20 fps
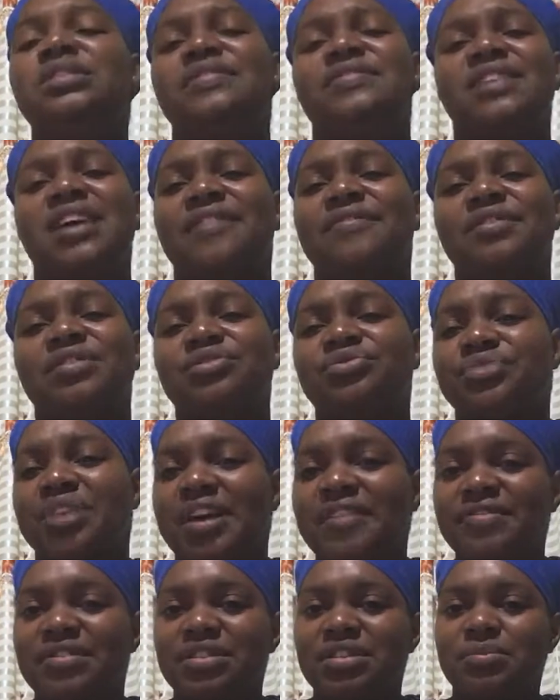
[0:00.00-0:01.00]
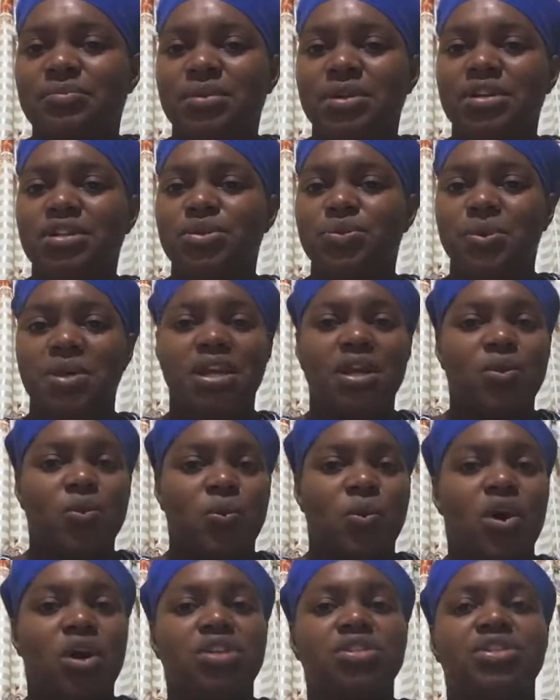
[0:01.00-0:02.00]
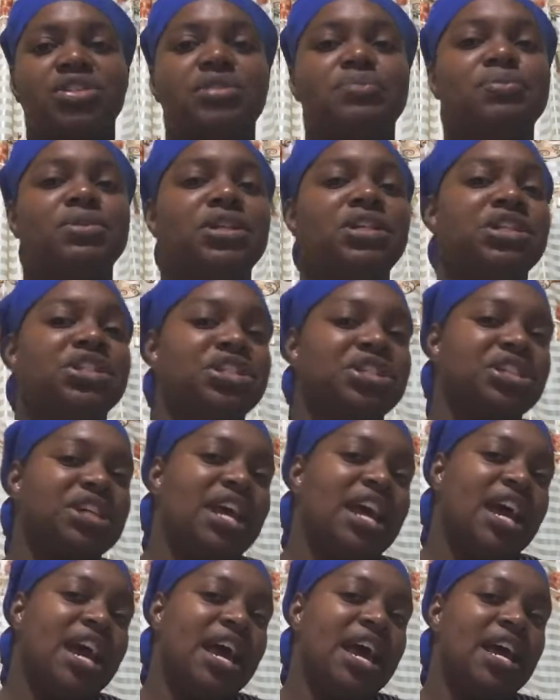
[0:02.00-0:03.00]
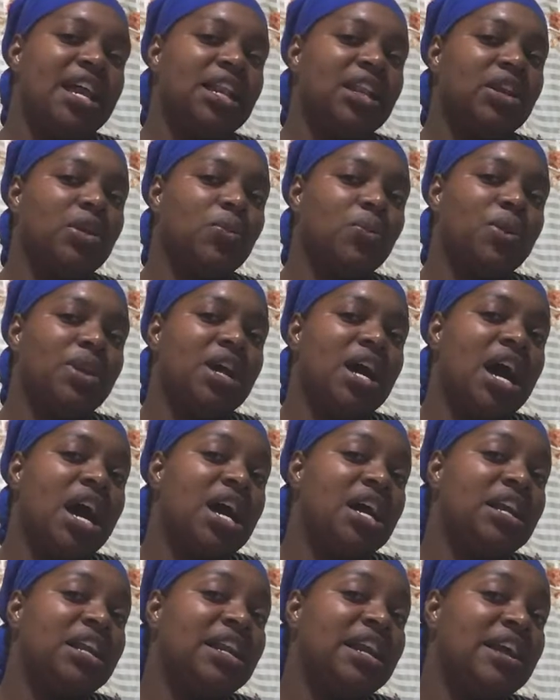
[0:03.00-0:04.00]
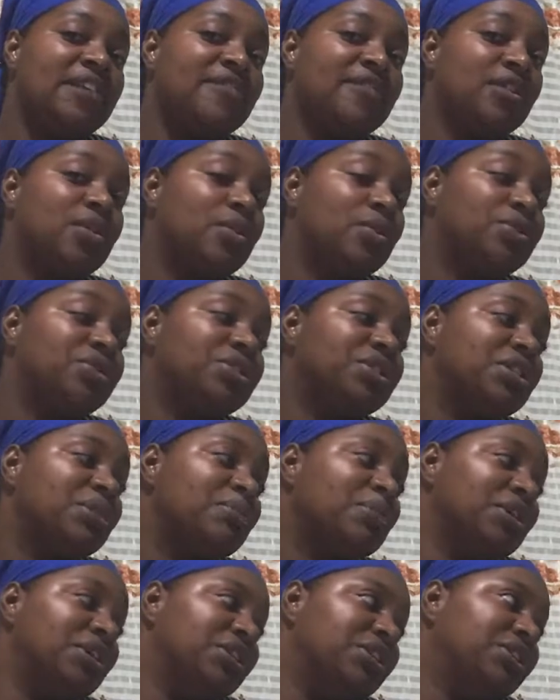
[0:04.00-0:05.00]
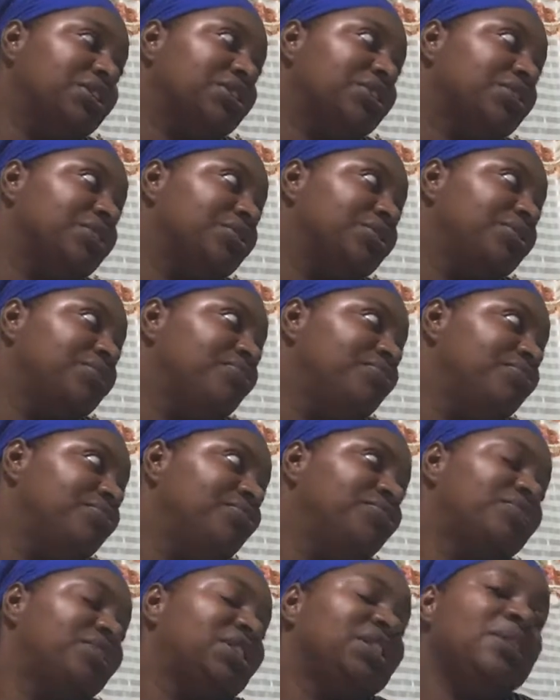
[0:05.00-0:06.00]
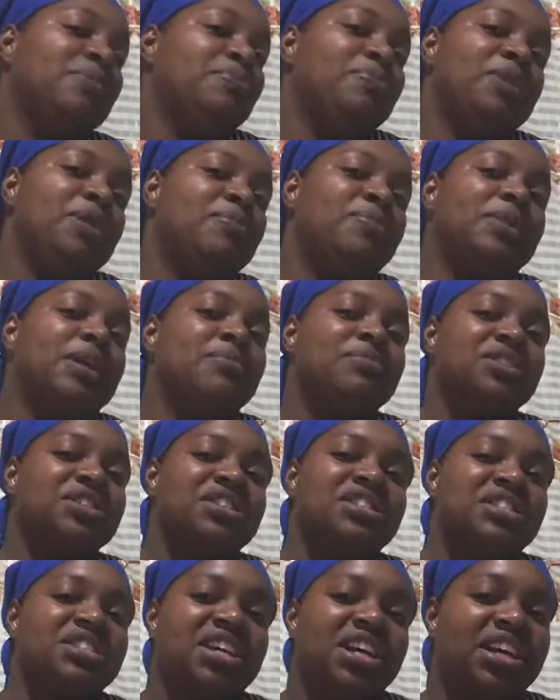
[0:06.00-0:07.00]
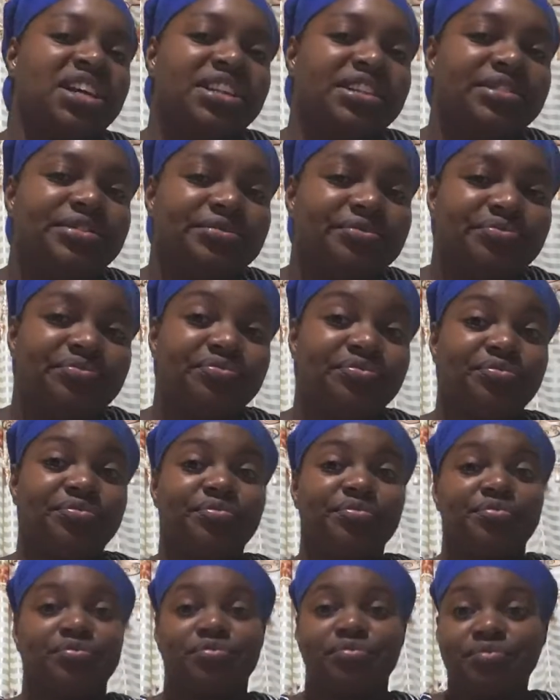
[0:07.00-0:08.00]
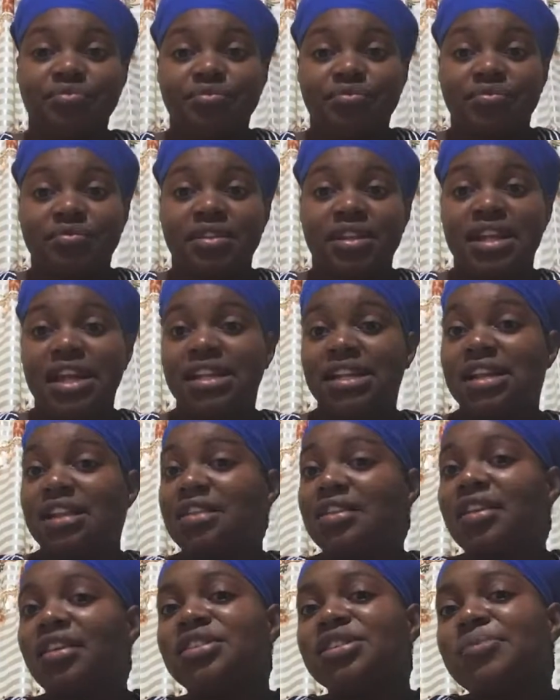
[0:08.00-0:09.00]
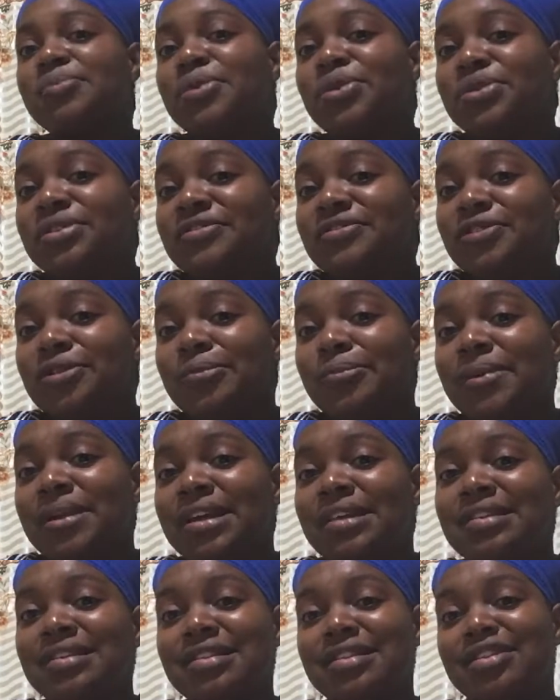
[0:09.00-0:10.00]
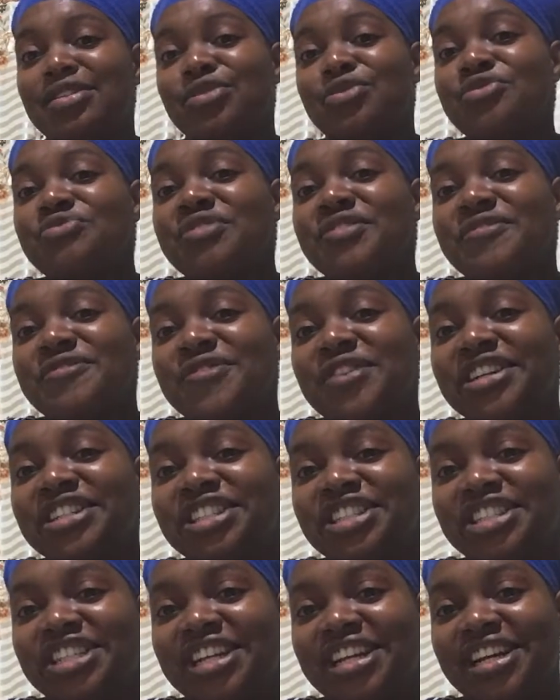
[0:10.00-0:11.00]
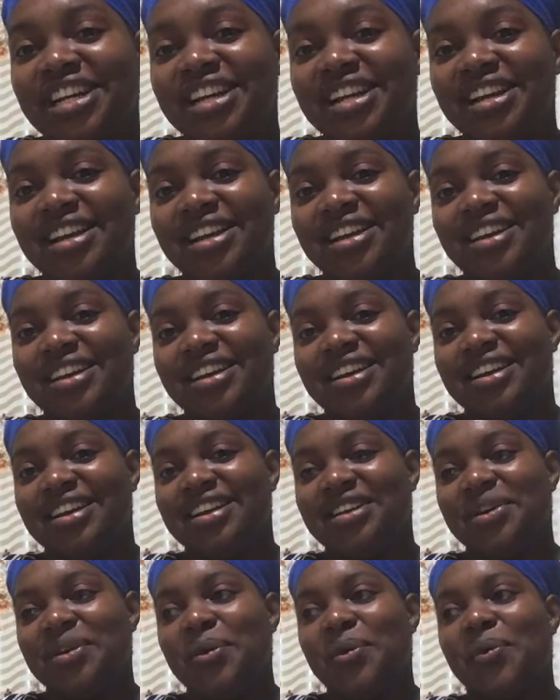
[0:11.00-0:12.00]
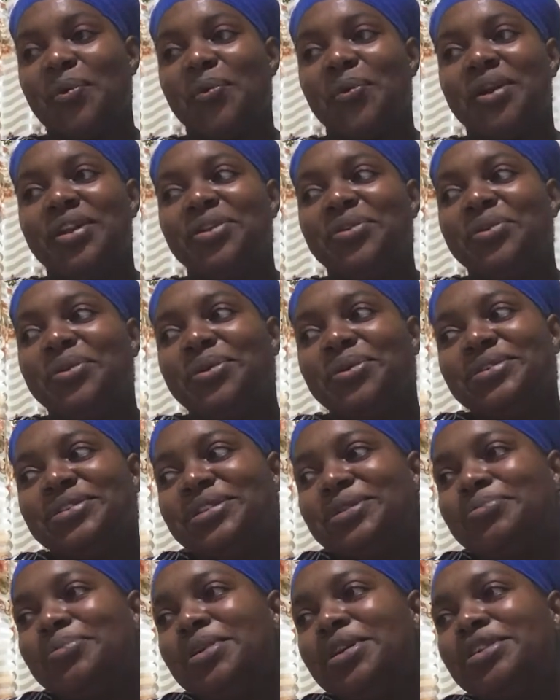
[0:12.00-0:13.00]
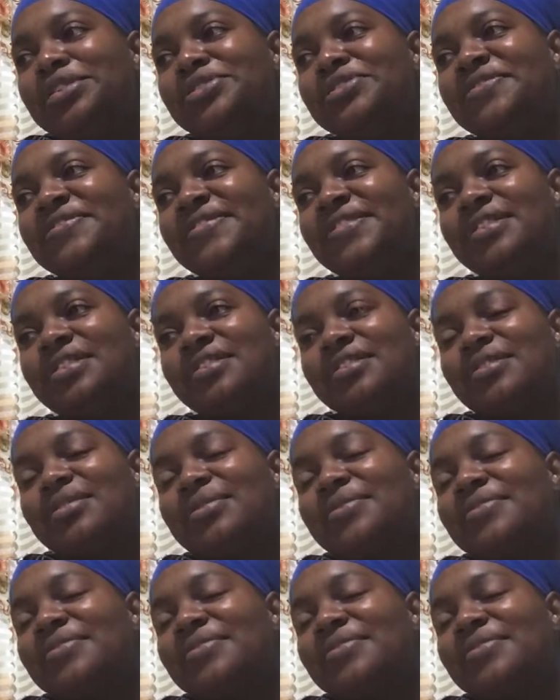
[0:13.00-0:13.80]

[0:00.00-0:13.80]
even have to drive to the beach. We can walk to the beach. And we hardly ever go to the beach. Some people, I'm just saying. Yet it's such a beautiful place. It's so refreshing. When you go to the beach, you feel so